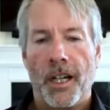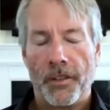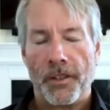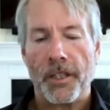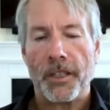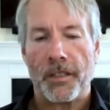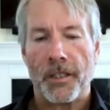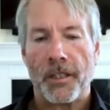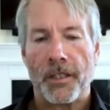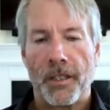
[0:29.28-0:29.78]
I
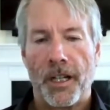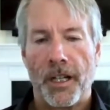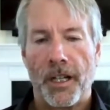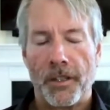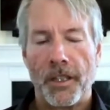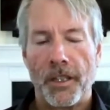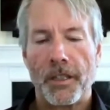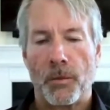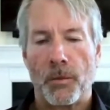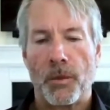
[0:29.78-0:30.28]
think that
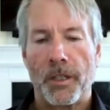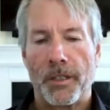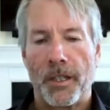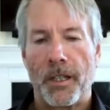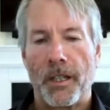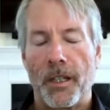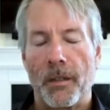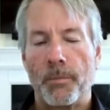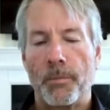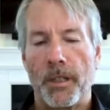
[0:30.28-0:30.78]
what's
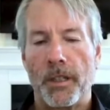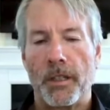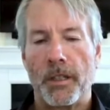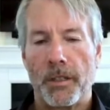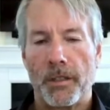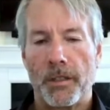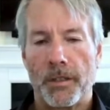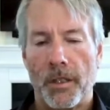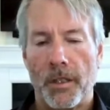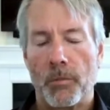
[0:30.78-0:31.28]
happening
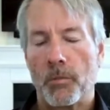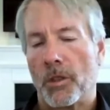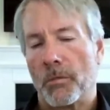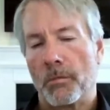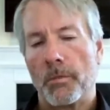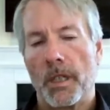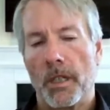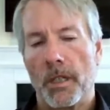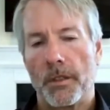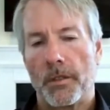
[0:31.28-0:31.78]
is
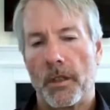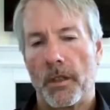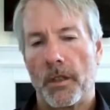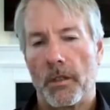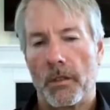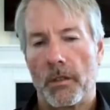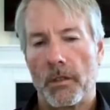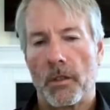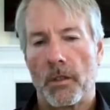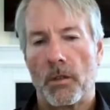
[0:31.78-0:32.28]
someone buys an
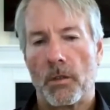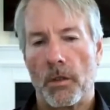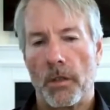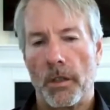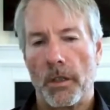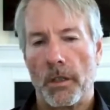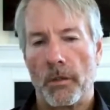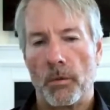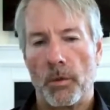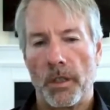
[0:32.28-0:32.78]

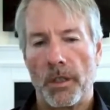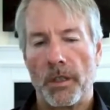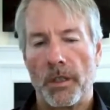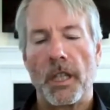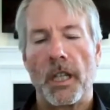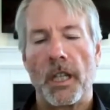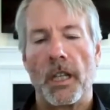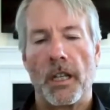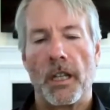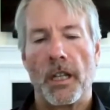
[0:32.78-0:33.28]
altcoin with a
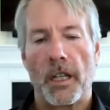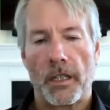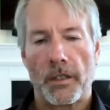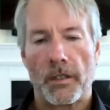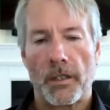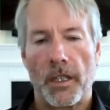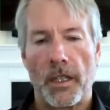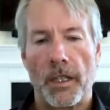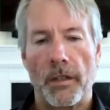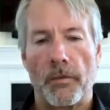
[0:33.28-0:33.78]

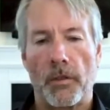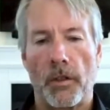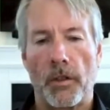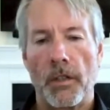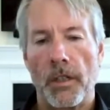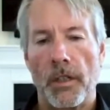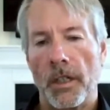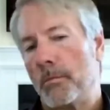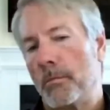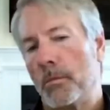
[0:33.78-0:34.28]
10x
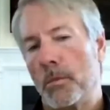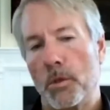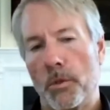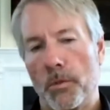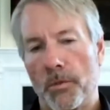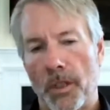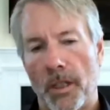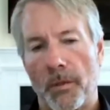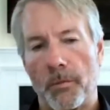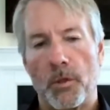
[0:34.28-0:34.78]
lever, it
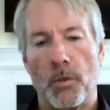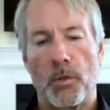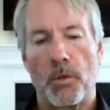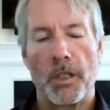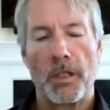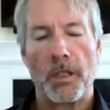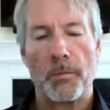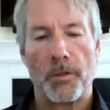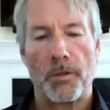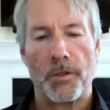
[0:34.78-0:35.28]
moves up
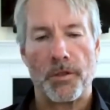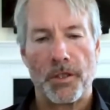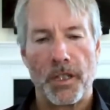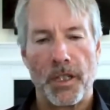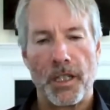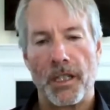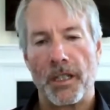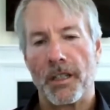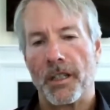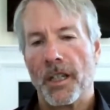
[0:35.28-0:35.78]

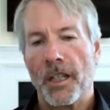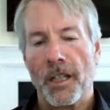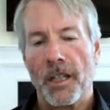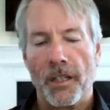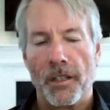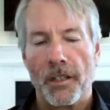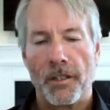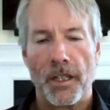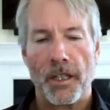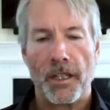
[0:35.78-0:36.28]
20%.
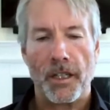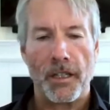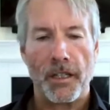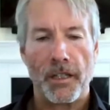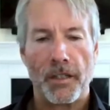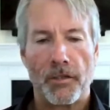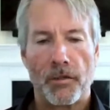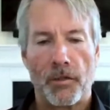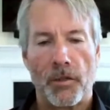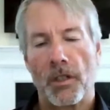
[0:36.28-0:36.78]

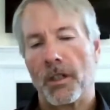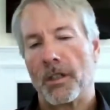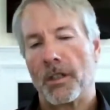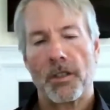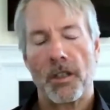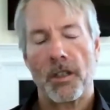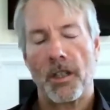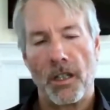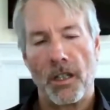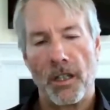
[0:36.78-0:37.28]
They
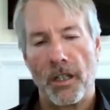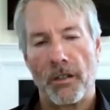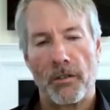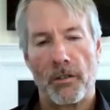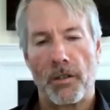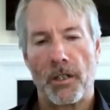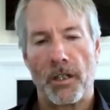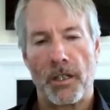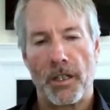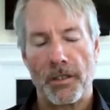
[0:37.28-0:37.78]
cross
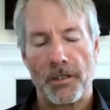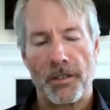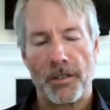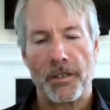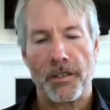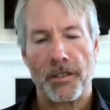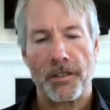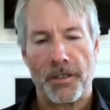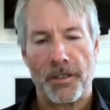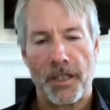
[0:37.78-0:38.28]
collateralize
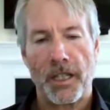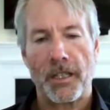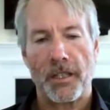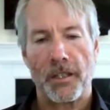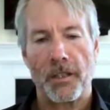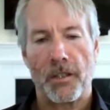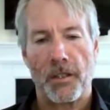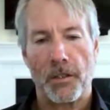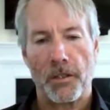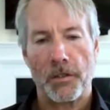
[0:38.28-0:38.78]
into the
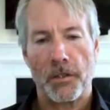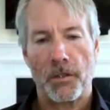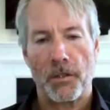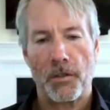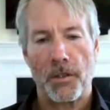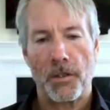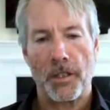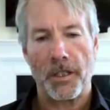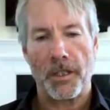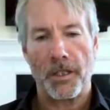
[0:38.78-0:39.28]
second
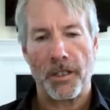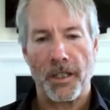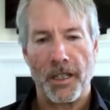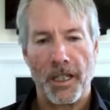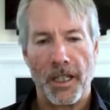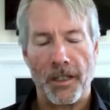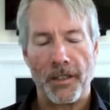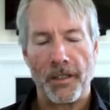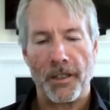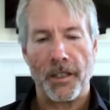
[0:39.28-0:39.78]
altcoin,
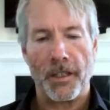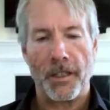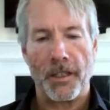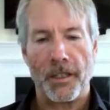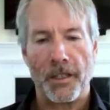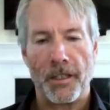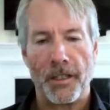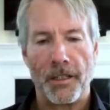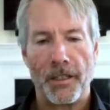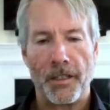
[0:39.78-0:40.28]
and
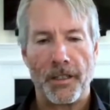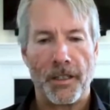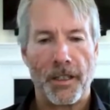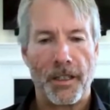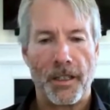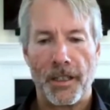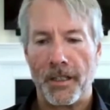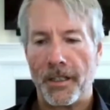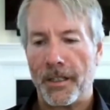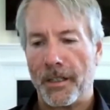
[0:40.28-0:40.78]
then
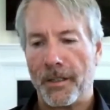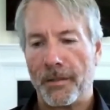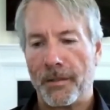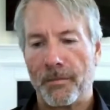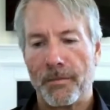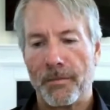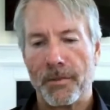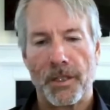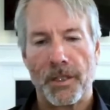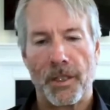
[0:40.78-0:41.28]
they
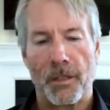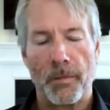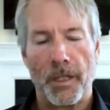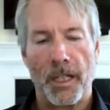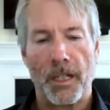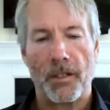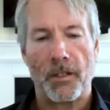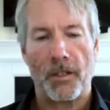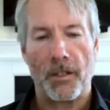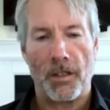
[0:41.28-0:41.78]

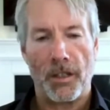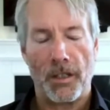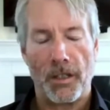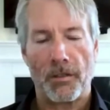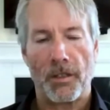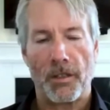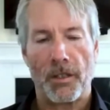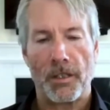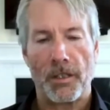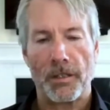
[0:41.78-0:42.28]
somehow
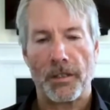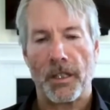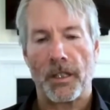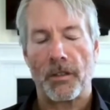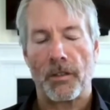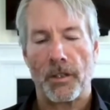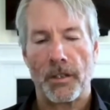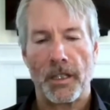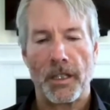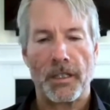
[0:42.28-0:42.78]
collateralize
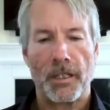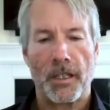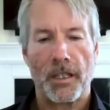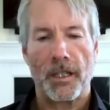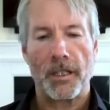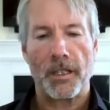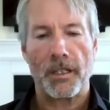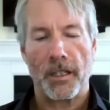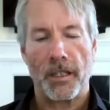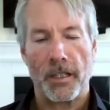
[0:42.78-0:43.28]
that or they
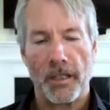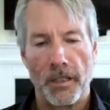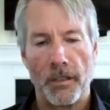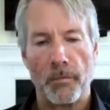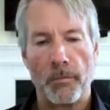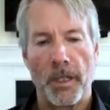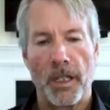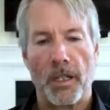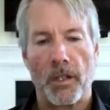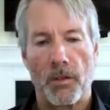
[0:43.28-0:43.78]
tie that into
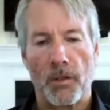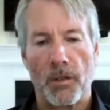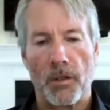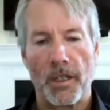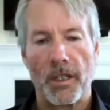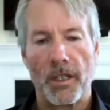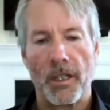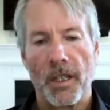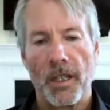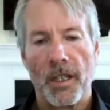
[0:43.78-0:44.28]

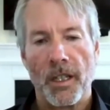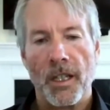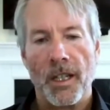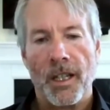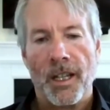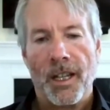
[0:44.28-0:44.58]
Bitcoin.